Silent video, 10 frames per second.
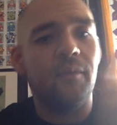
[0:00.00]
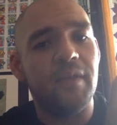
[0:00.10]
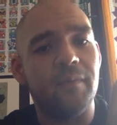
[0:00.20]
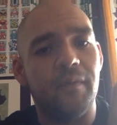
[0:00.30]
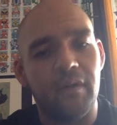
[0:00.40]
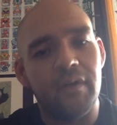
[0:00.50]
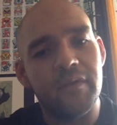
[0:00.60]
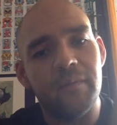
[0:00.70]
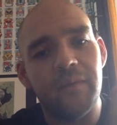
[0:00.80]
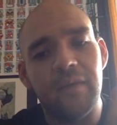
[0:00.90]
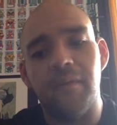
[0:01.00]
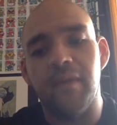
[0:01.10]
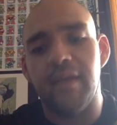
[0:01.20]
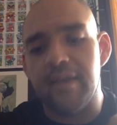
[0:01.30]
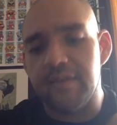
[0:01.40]
people. There are some people
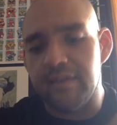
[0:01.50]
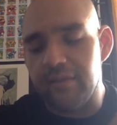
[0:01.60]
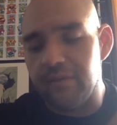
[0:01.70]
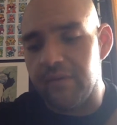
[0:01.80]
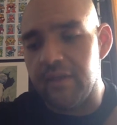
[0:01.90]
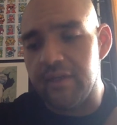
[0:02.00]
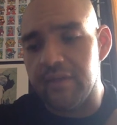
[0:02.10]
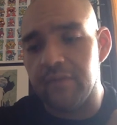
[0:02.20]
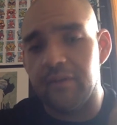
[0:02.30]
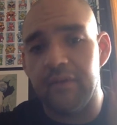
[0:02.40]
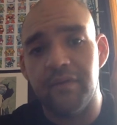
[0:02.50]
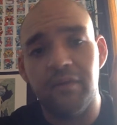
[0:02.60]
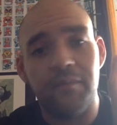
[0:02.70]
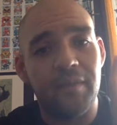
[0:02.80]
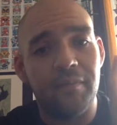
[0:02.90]
that can stick with it. I still know two
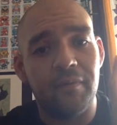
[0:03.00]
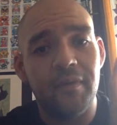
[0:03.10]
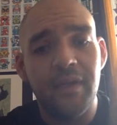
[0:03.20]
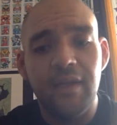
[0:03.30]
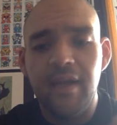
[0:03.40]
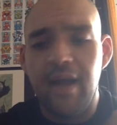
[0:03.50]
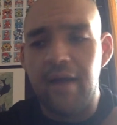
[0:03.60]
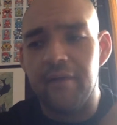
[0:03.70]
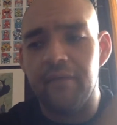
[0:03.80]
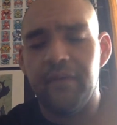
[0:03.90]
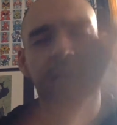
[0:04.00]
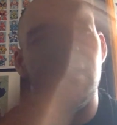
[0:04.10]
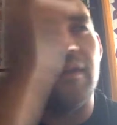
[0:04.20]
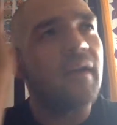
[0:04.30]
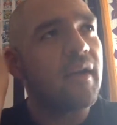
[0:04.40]
people out of
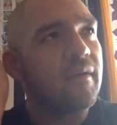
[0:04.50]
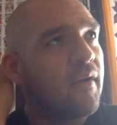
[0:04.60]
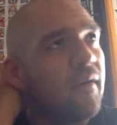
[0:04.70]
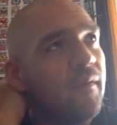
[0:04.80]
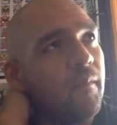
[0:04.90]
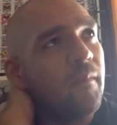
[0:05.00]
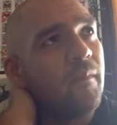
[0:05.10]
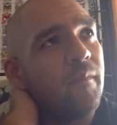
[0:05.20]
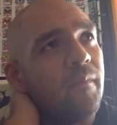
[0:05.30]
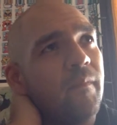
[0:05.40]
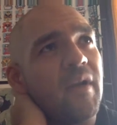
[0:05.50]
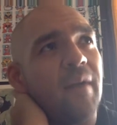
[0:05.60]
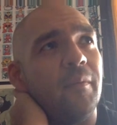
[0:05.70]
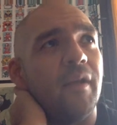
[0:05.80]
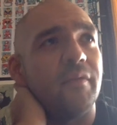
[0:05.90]
the I don't know
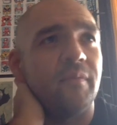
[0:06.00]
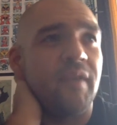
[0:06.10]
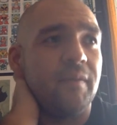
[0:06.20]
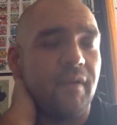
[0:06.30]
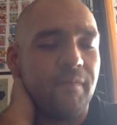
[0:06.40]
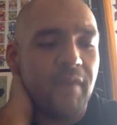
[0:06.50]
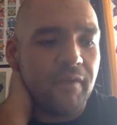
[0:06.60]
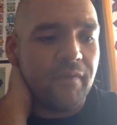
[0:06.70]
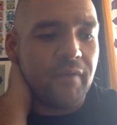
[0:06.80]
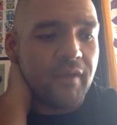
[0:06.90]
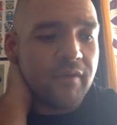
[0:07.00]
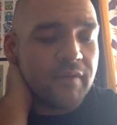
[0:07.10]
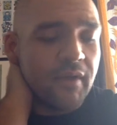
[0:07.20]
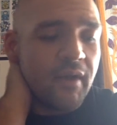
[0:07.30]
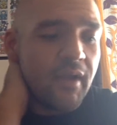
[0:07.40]
couple hundred people I met over the years.
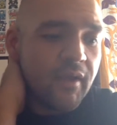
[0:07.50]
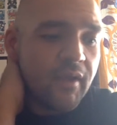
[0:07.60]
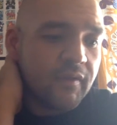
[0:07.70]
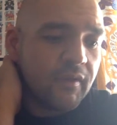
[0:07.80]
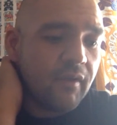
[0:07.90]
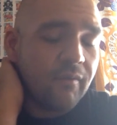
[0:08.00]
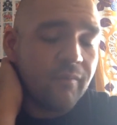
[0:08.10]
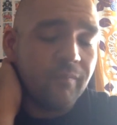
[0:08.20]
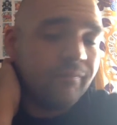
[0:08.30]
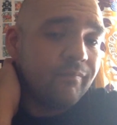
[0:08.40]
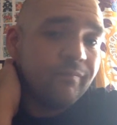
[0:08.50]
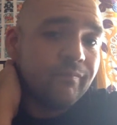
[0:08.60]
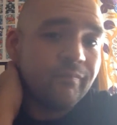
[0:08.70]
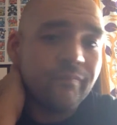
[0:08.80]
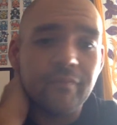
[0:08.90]
So
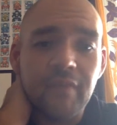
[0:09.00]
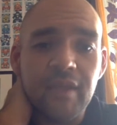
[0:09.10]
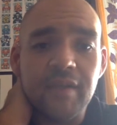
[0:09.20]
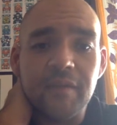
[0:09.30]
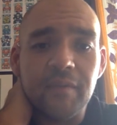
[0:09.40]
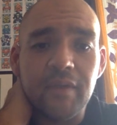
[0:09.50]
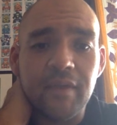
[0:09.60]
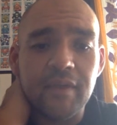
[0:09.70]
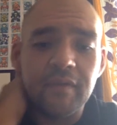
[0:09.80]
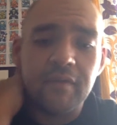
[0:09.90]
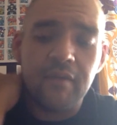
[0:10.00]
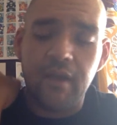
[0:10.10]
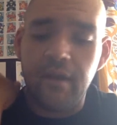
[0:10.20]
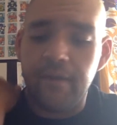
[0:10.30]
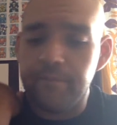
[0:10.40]
it is what it is.
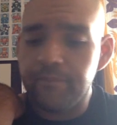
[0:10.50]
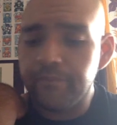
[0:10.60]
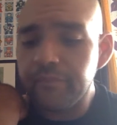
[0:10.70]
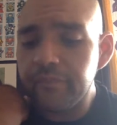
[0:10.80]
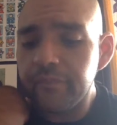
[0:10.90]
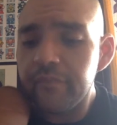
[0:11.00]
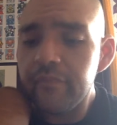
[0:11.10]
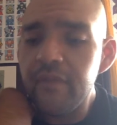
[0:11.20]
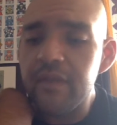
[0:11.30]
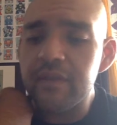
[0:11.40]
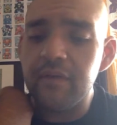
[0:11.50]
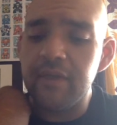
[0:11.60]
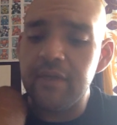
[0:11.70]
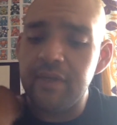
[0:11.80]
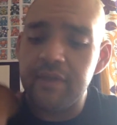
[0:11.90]
So
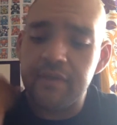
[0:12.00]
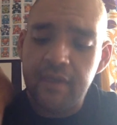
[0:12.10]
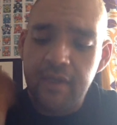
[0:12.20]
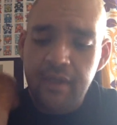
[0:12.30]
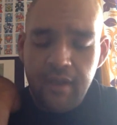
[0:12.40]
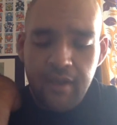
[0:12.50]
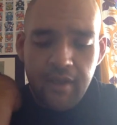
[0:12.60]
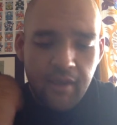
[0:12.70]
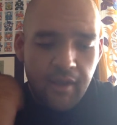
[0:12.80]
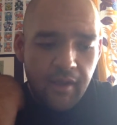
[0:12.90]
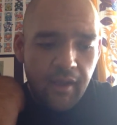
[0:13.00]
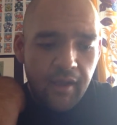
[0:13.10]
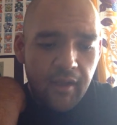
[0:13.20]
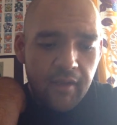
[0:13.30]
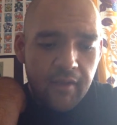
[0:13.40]
anyways,
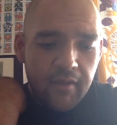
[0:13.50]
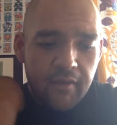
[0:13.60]
uh,